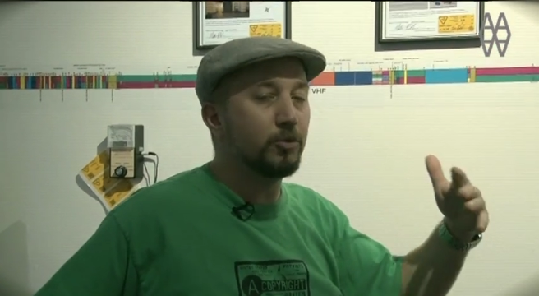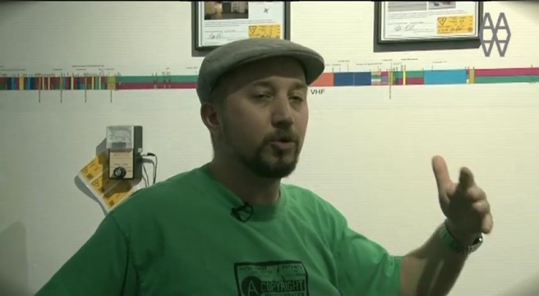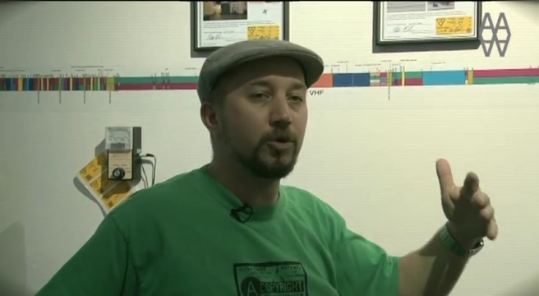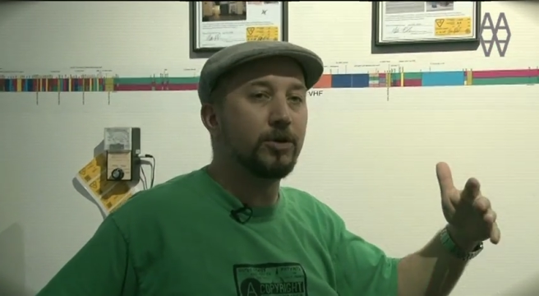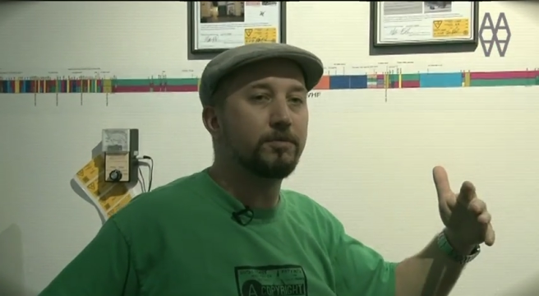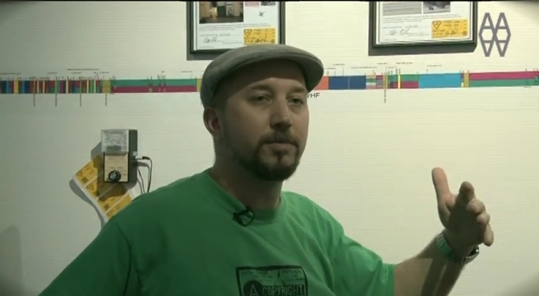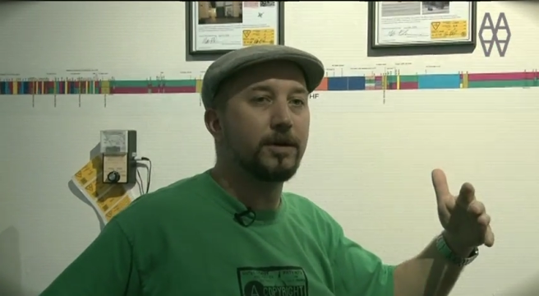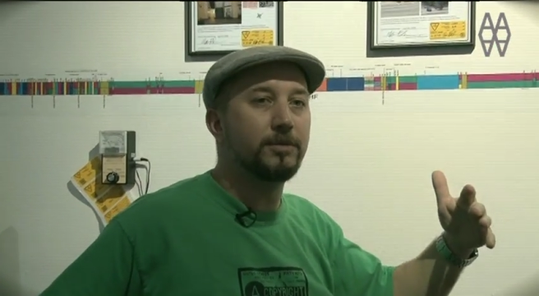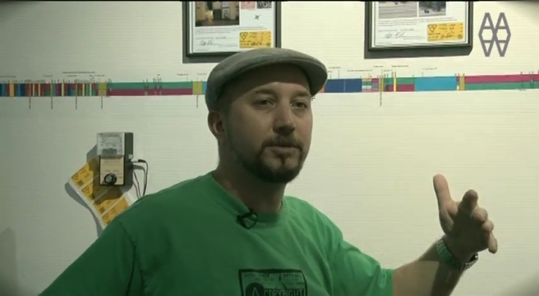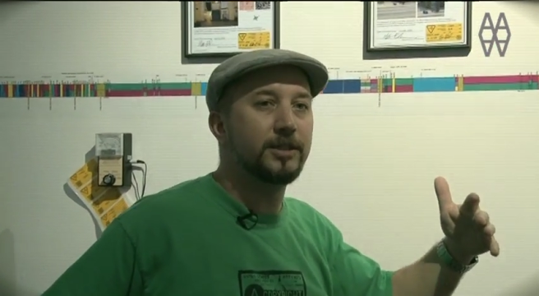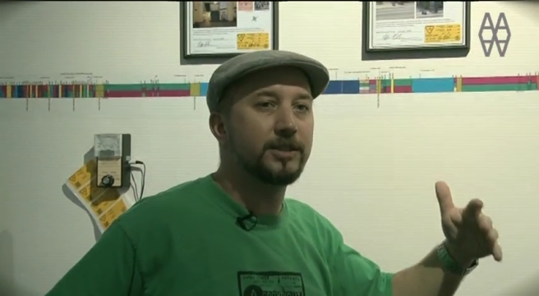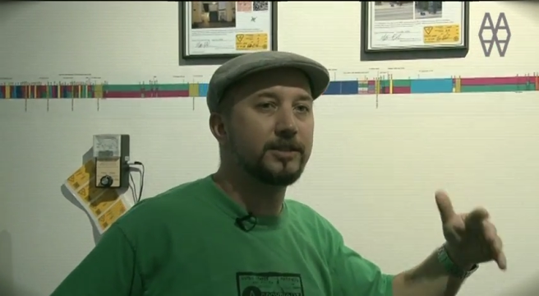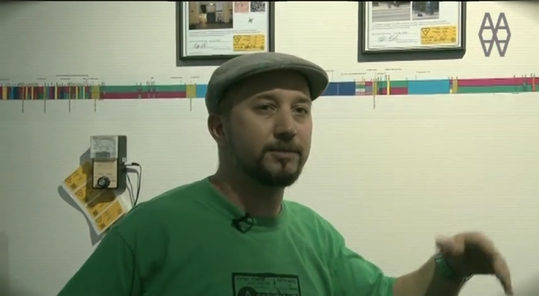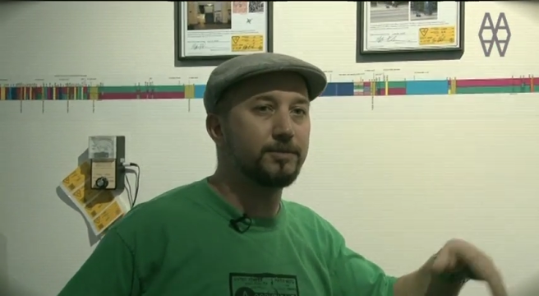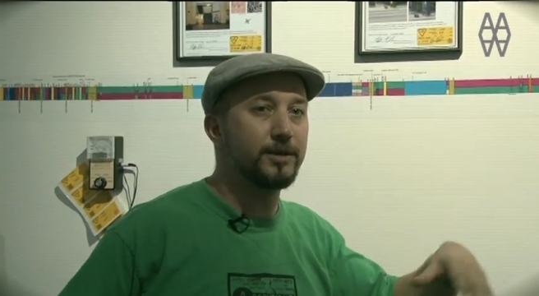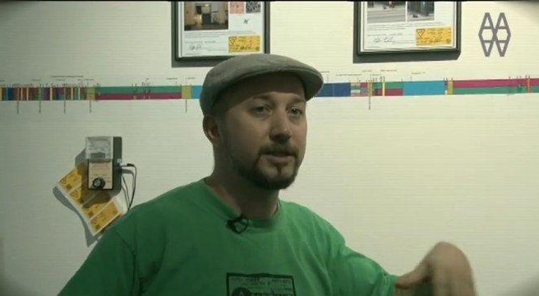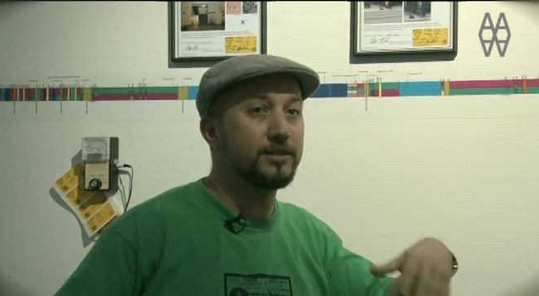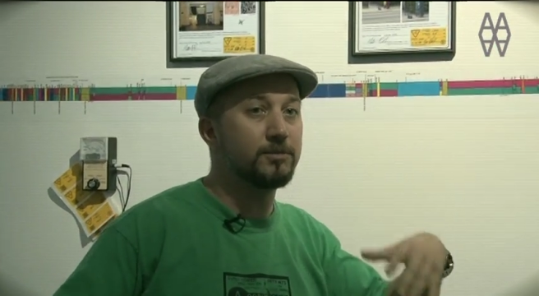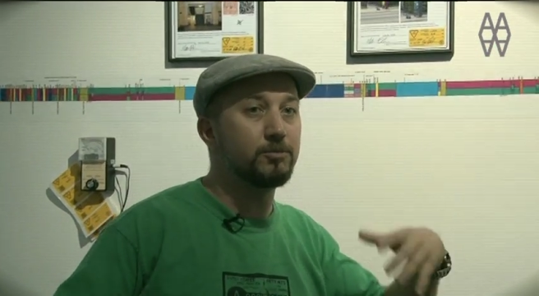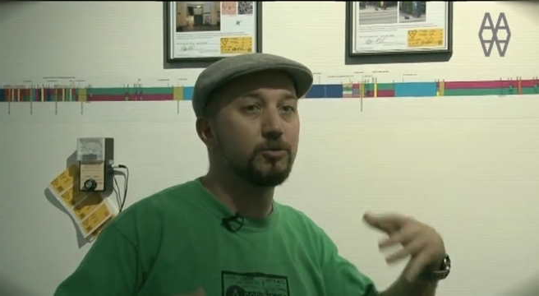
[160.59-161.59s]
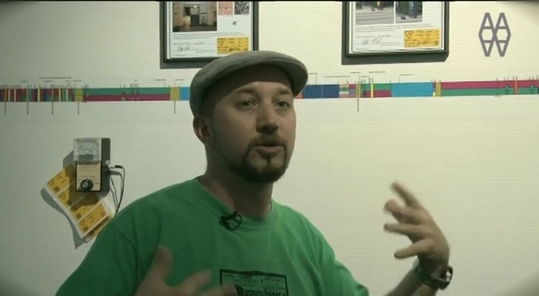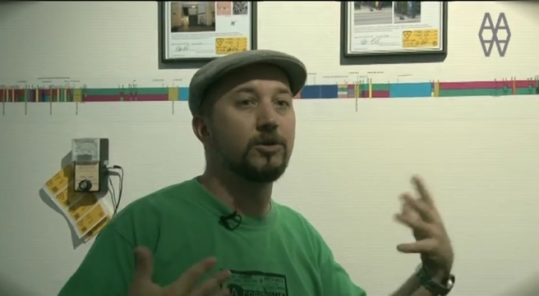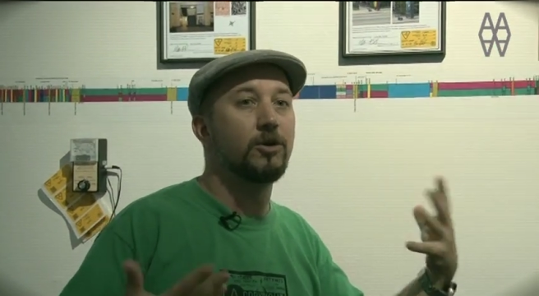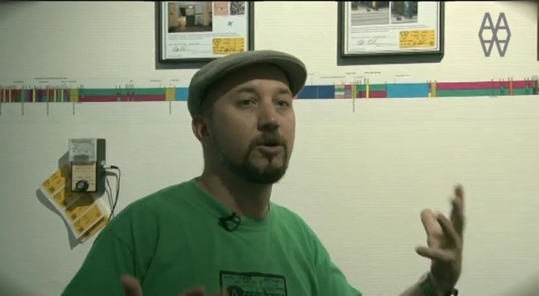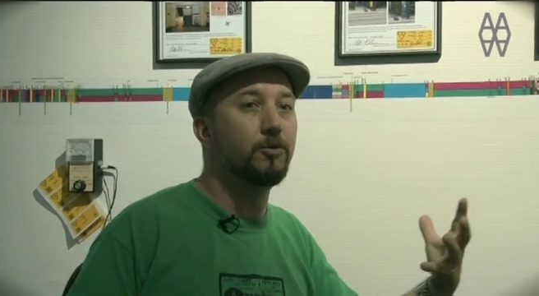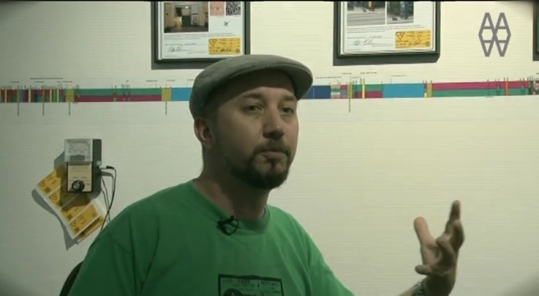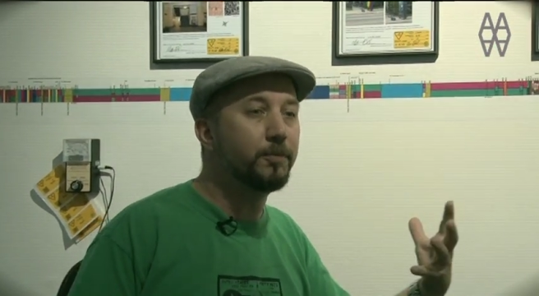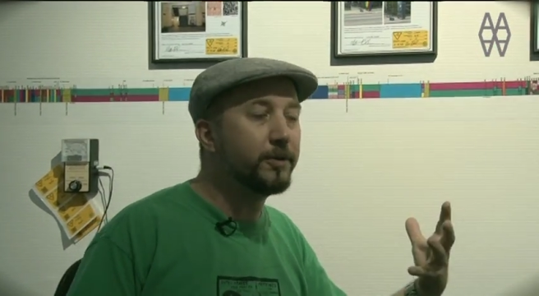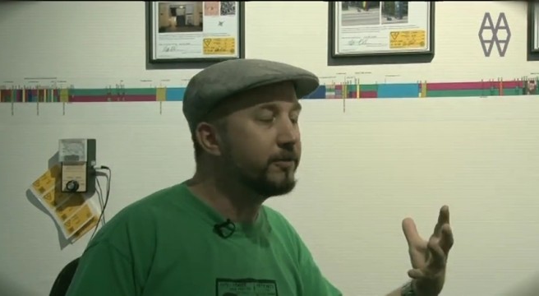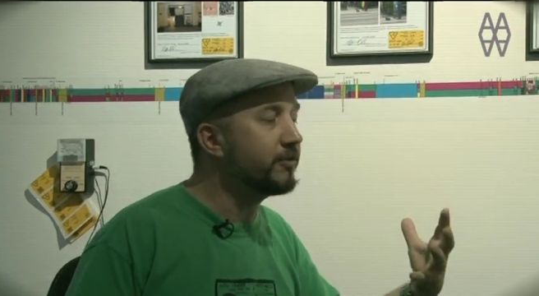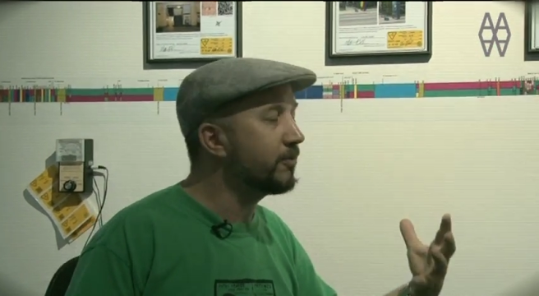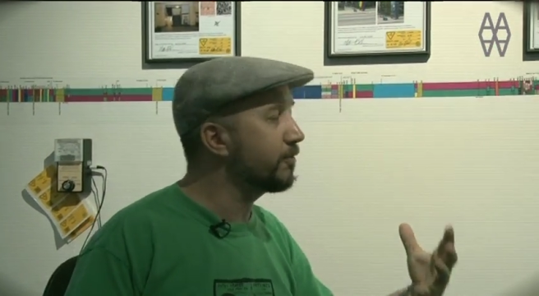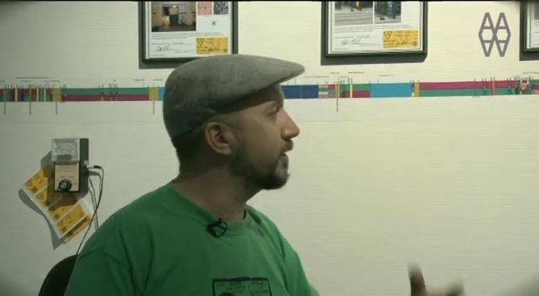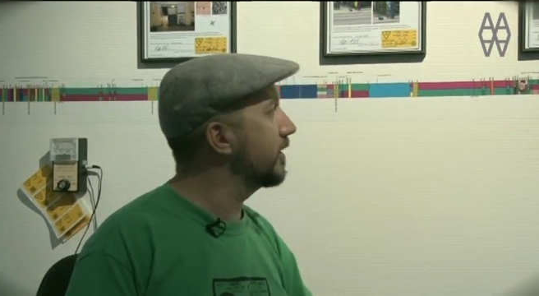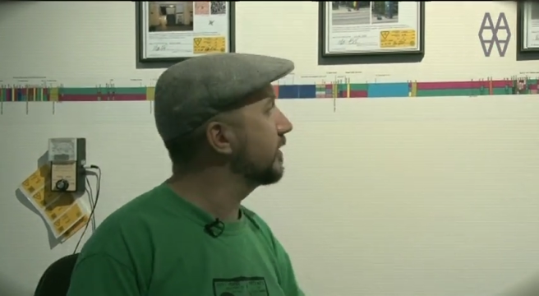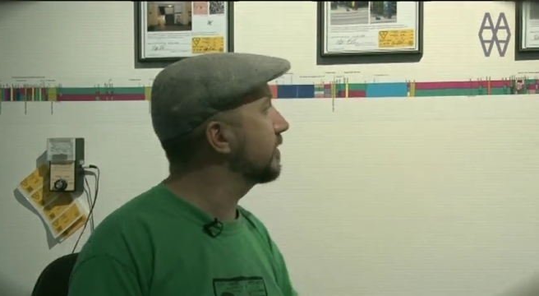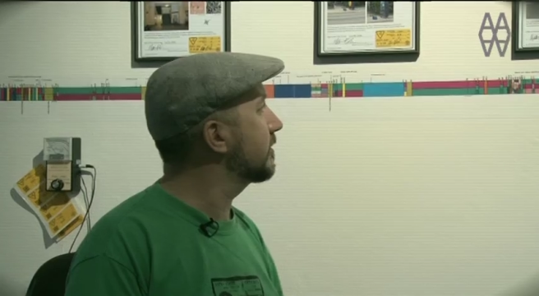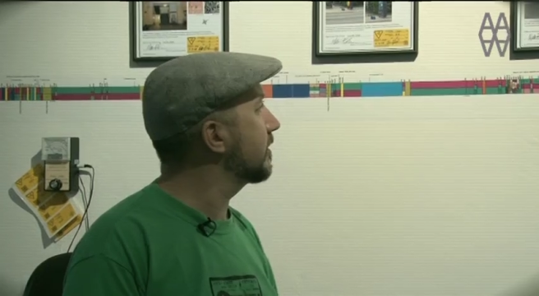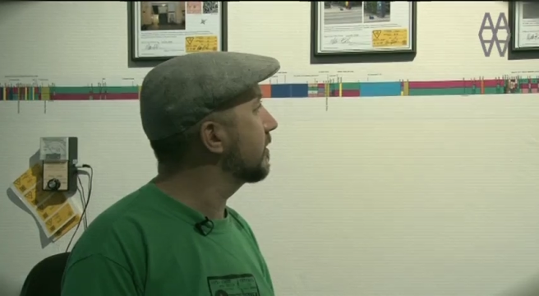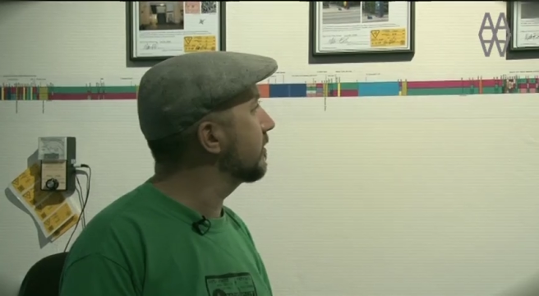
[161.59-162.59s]
more public space, more open
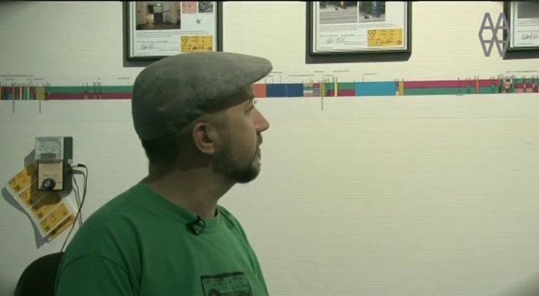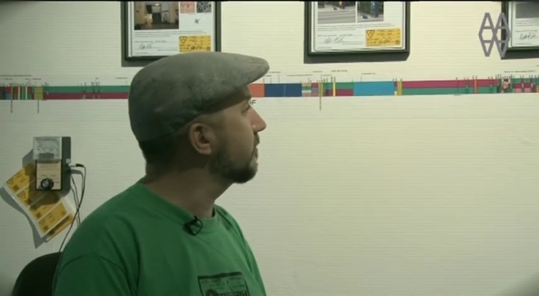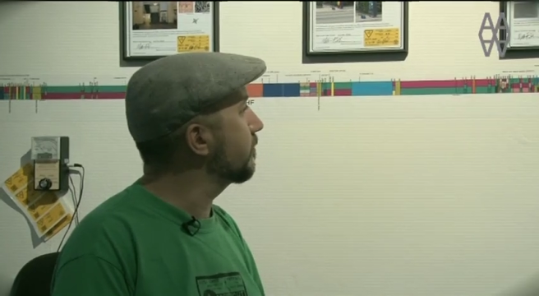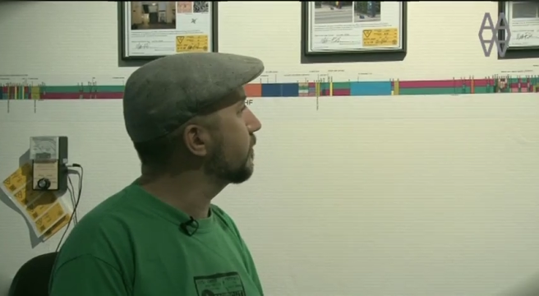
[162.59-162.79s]
space on the